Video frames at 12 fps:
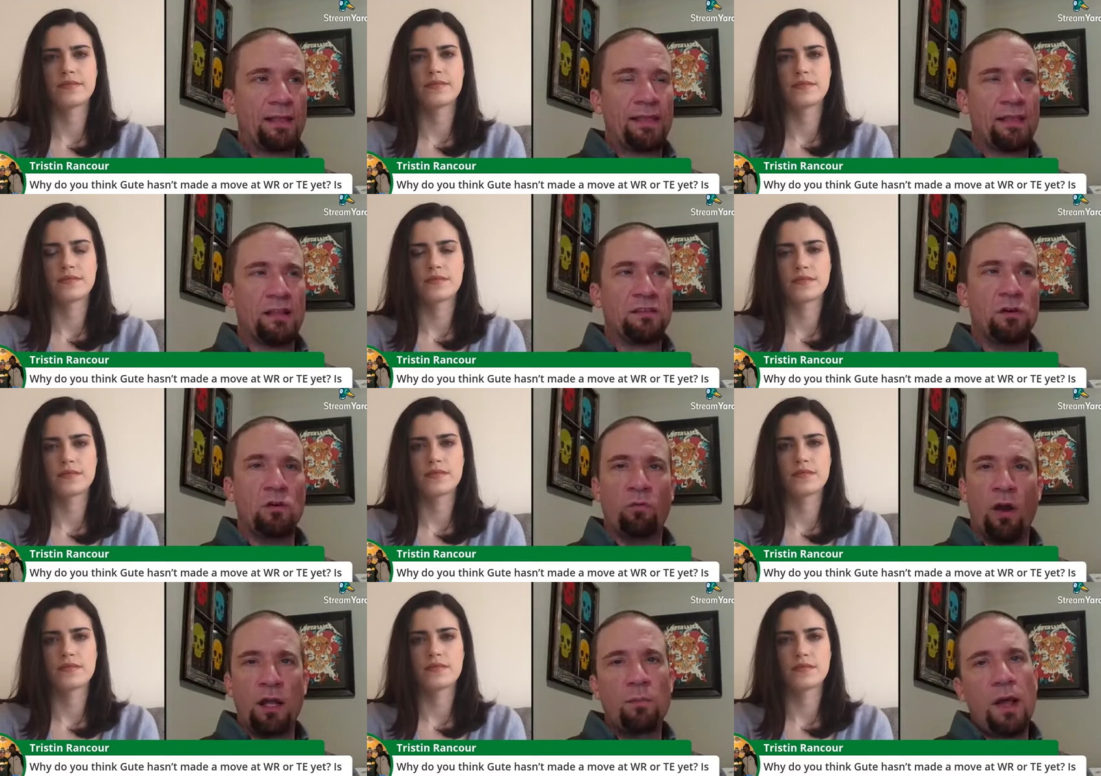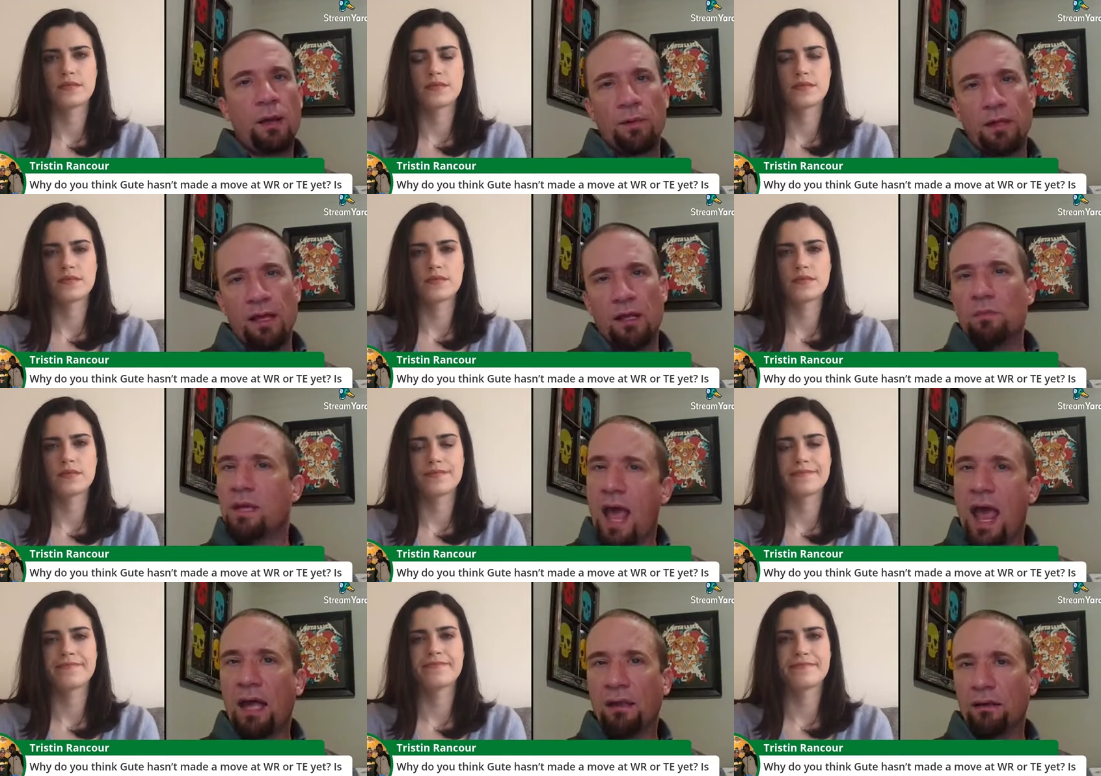Speaker 1: that that's the new running back, but they can be
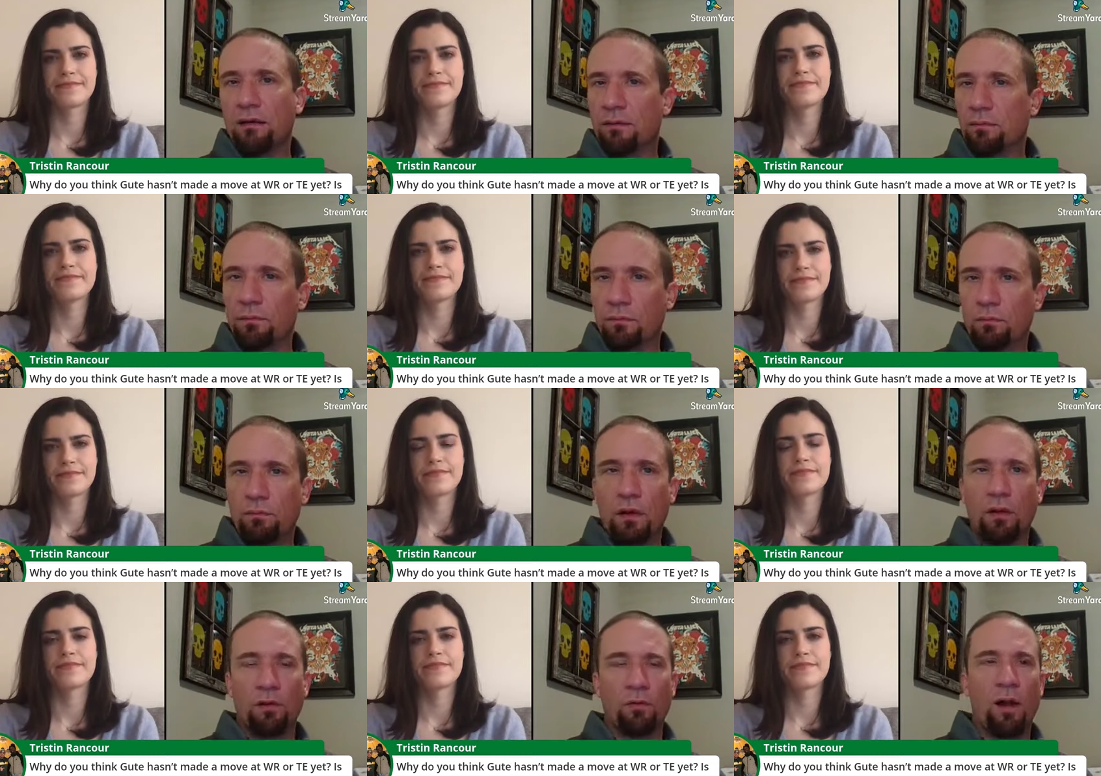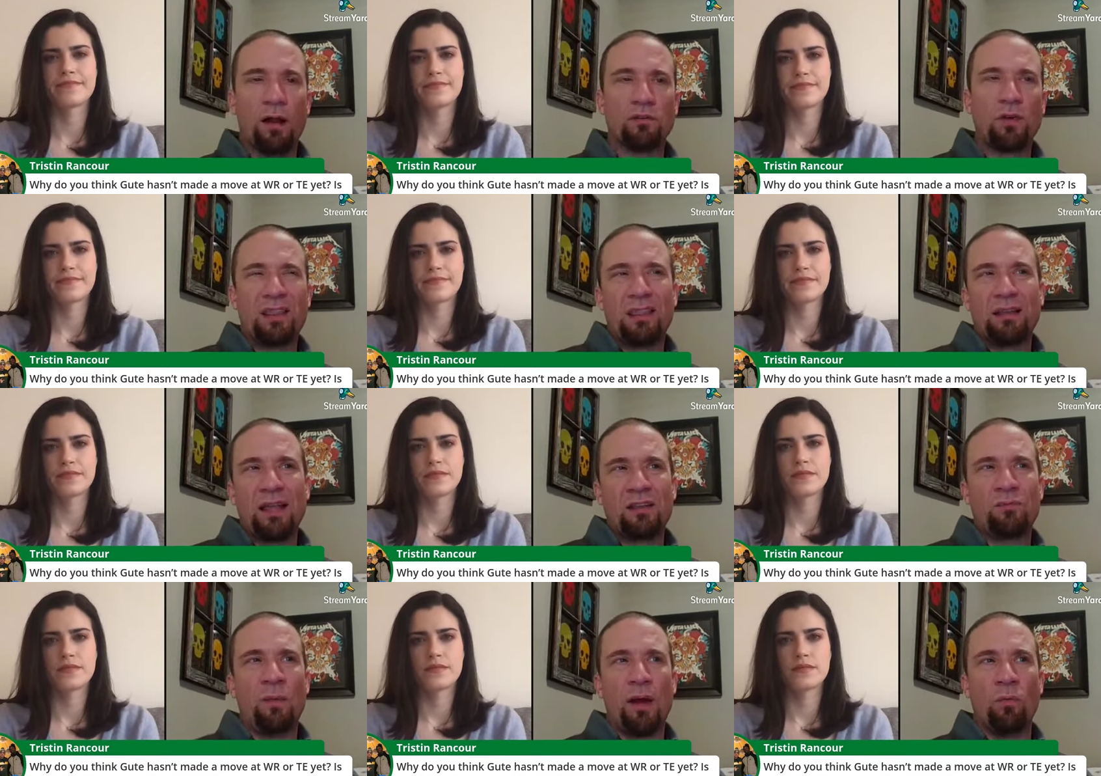had middle of the round. So I think
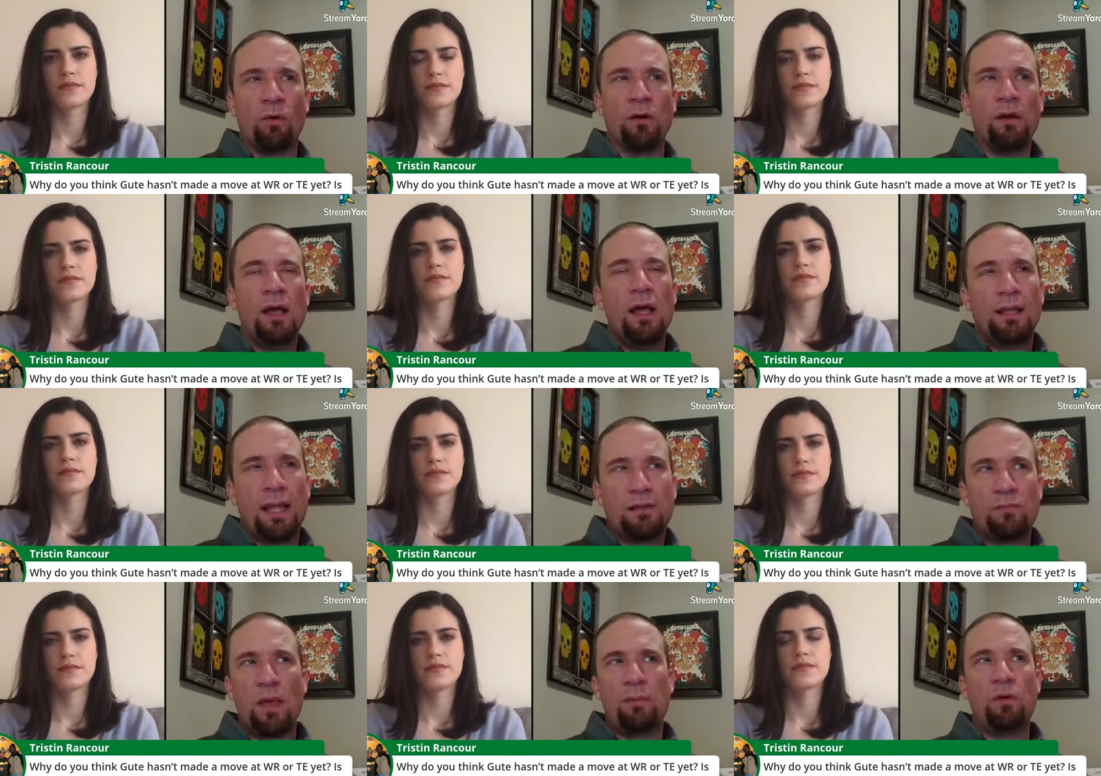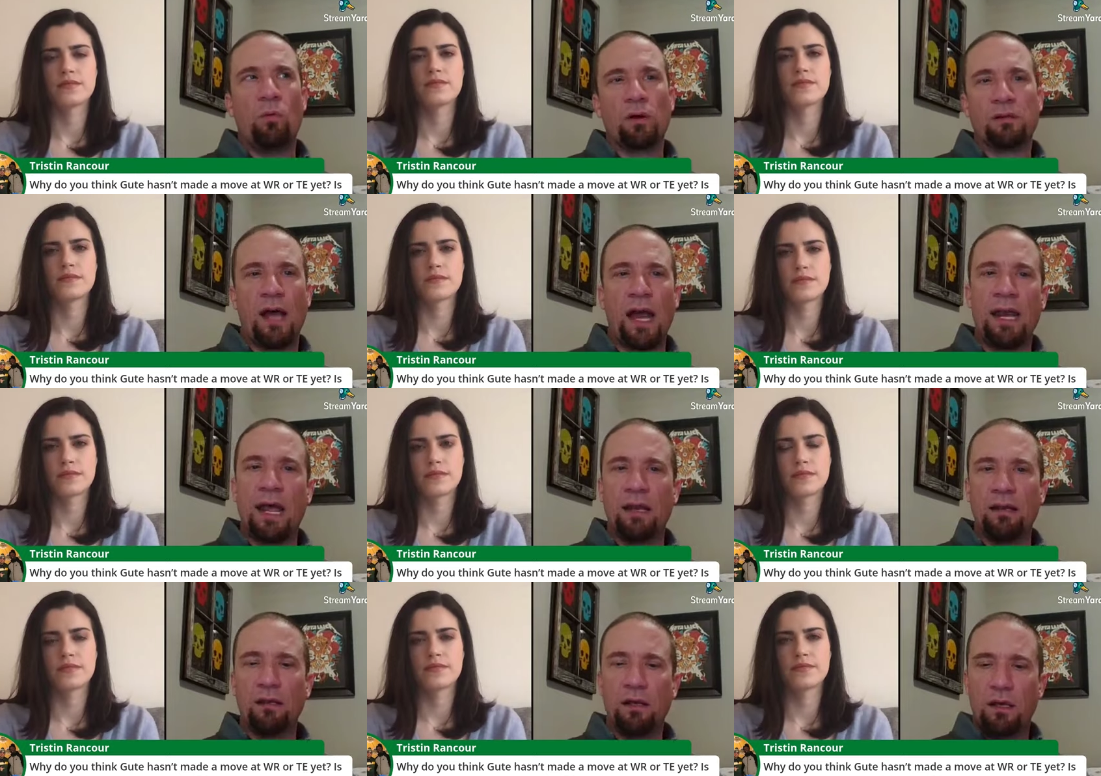that's might where that's maybe where tight
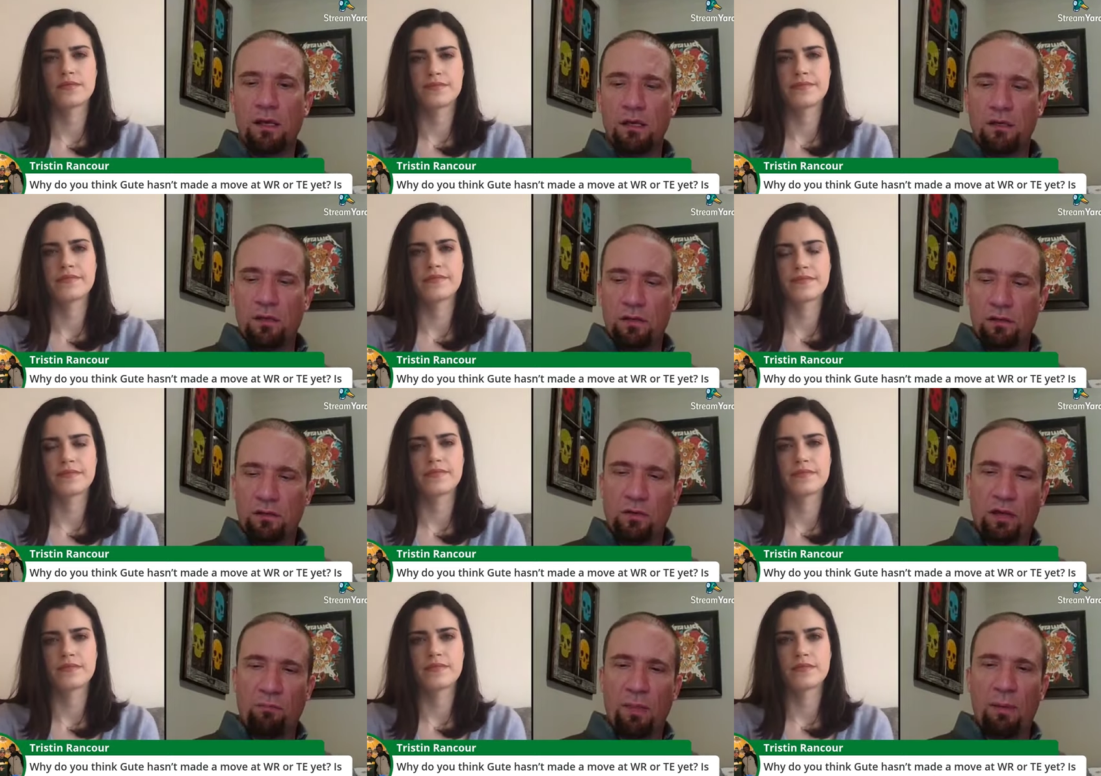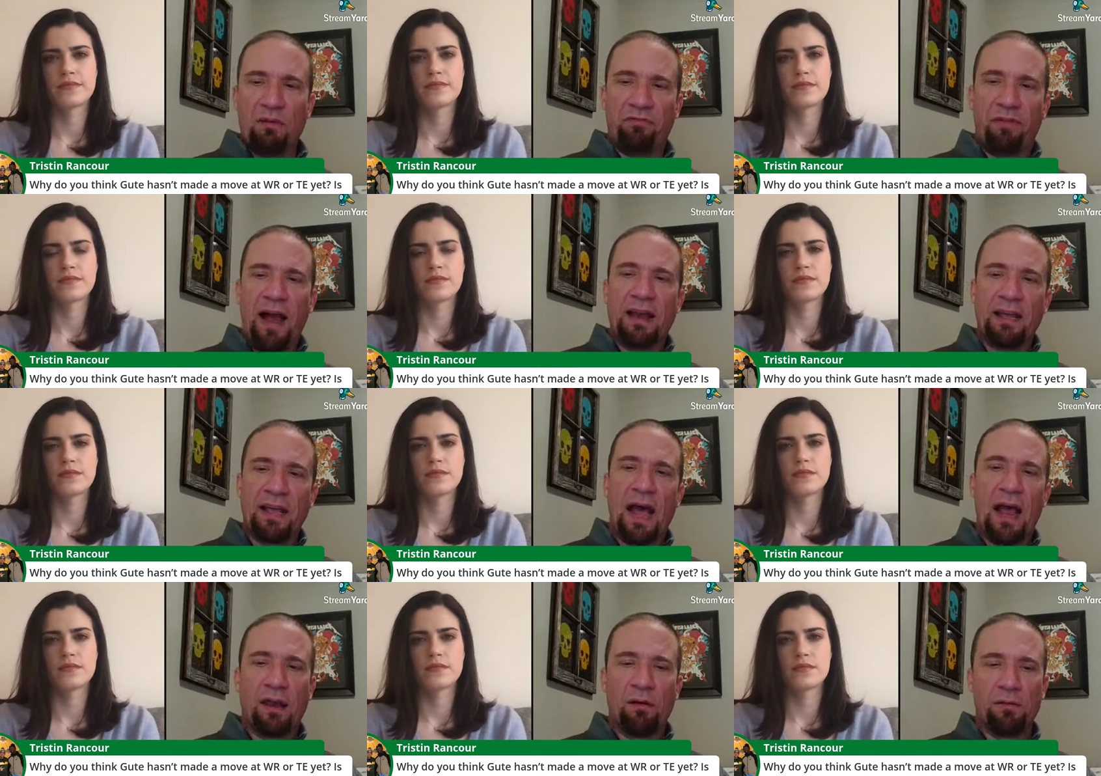end you can maybe find a
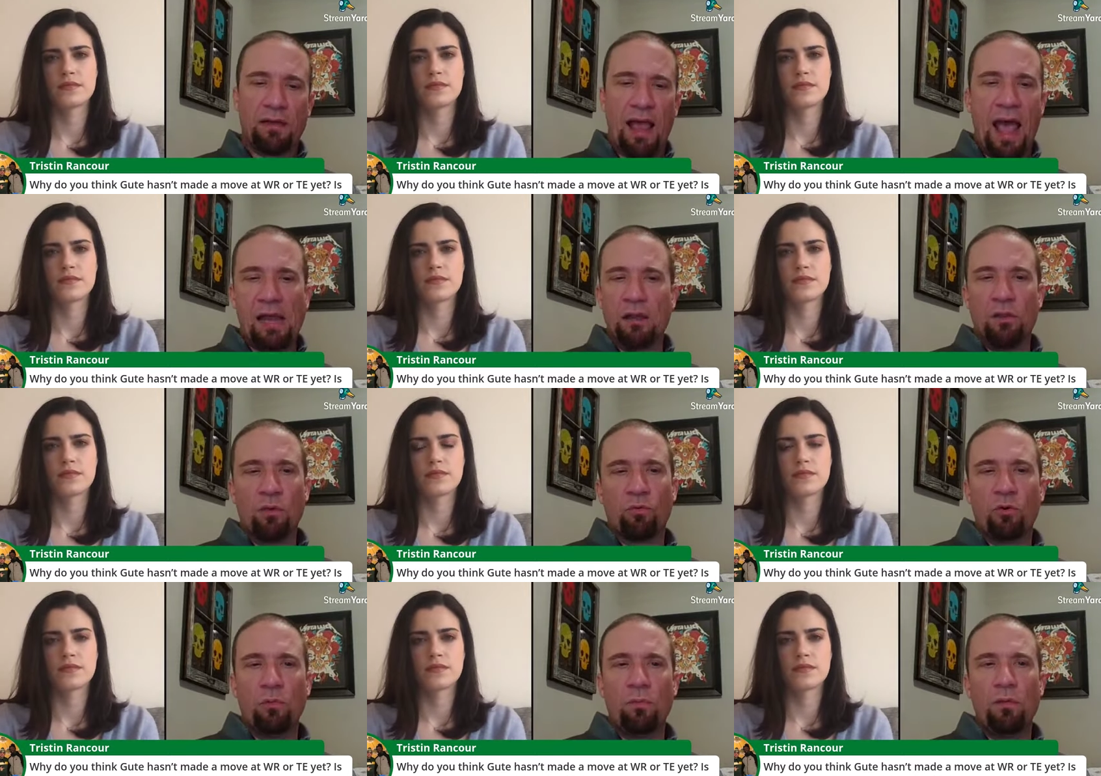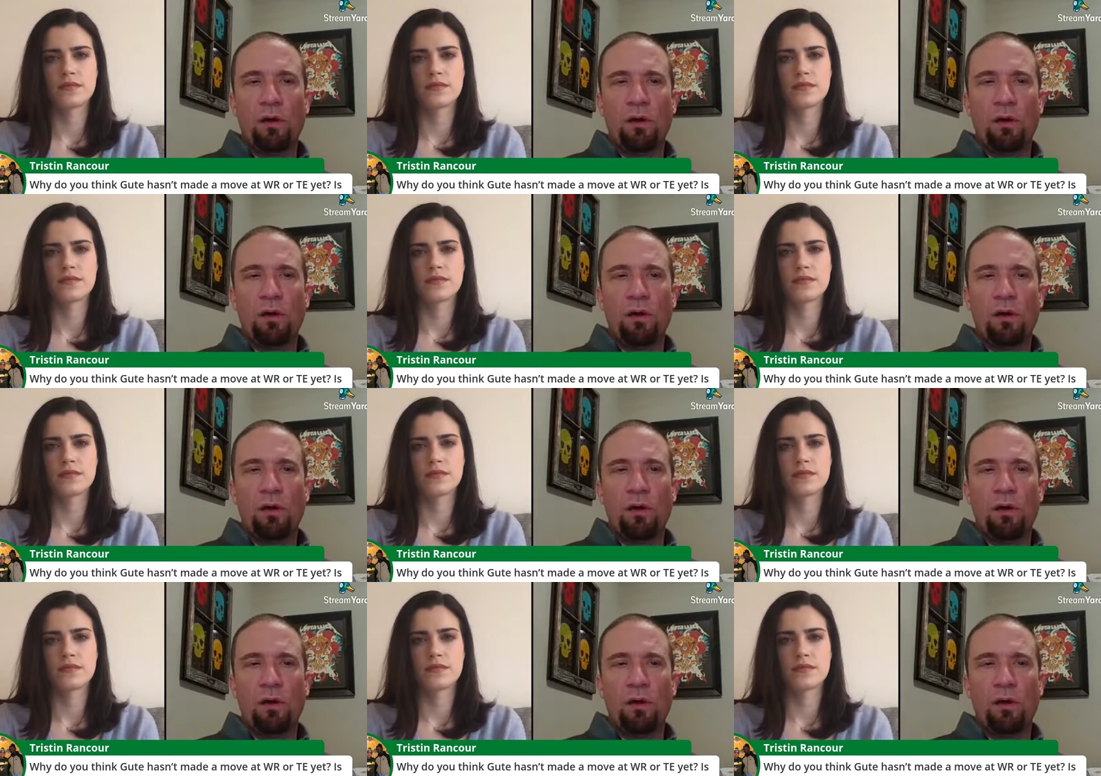guy to, to add to the room